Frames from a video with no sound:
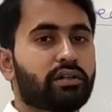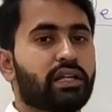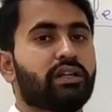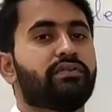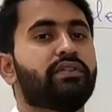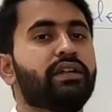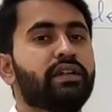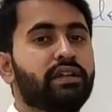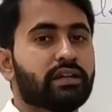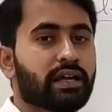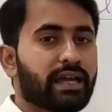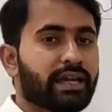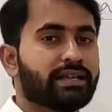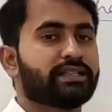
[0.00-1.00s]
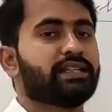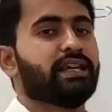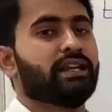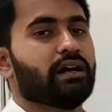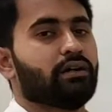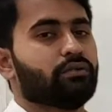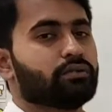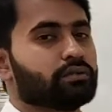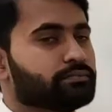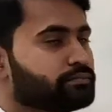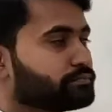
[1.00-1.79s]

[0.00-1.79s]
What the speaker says: that we exhale out.